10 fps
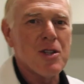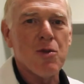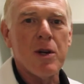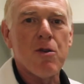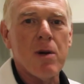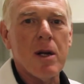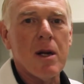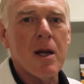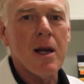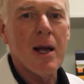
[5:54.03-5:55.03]
as we treat
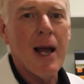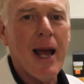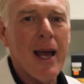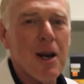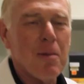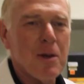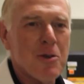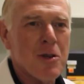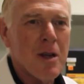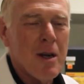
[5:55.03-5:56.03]

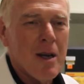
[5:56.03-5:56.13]
animals.